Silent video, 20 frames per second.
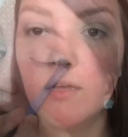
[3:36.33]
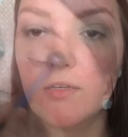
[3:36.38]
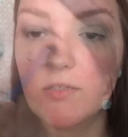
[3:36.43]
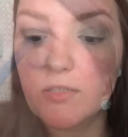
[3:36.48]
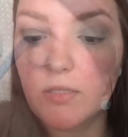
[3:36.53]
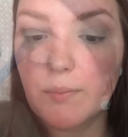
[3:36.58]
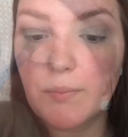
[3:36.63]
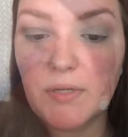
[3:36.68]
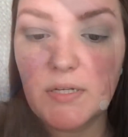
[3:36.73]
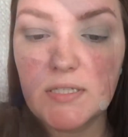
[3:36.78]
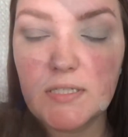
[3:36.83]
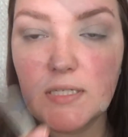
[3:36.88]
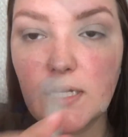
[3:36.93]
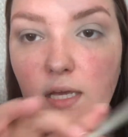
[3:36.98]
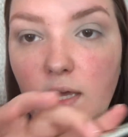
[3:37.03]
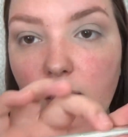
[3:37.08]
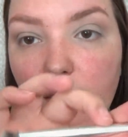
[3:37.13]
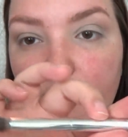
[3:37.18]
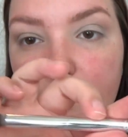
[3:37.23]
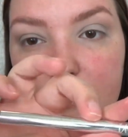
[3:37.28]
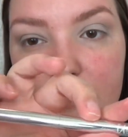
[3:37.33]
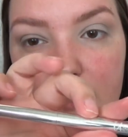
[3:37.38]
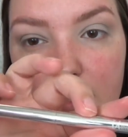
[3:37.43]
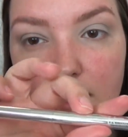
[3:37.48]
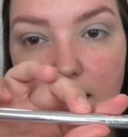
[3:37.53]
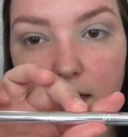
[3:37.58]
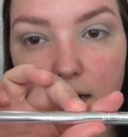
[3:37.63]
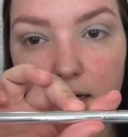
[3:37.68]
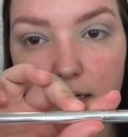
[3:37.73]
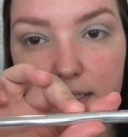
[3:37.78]
So I'm going to take this
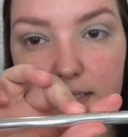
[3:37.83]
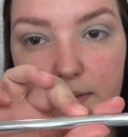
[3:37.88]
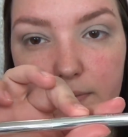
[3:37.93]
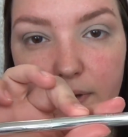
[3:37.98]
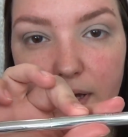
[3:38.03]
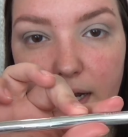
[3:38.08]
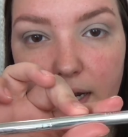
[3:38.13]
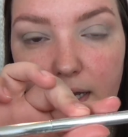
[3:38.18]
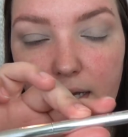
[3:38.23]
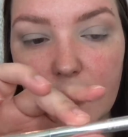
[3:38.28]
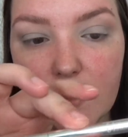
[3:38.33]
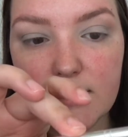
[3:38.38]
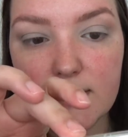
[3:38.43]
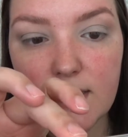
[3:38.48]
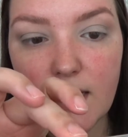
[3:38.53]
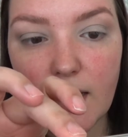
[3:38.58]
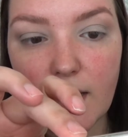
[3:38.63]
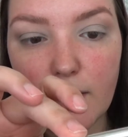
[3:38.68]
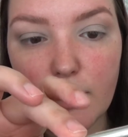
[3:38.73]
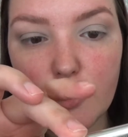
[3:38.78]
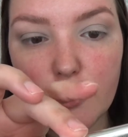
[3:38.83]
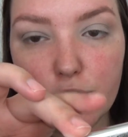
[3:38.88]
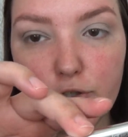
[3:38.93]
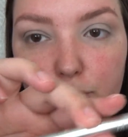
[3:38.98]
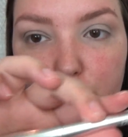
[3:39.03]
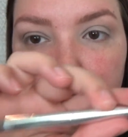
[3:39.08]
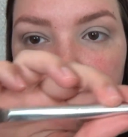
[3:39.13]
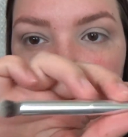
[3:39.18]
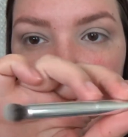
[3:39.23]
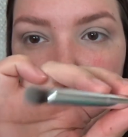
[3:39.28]
IT Cosmetics Air
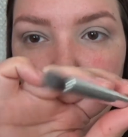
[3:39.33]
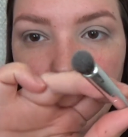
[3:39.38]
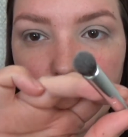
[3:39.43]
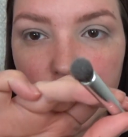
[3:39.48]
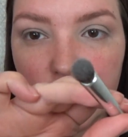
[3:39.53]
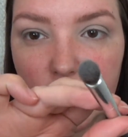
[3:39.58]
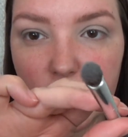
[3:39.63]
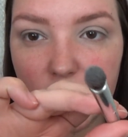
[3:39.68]
Crease Brush.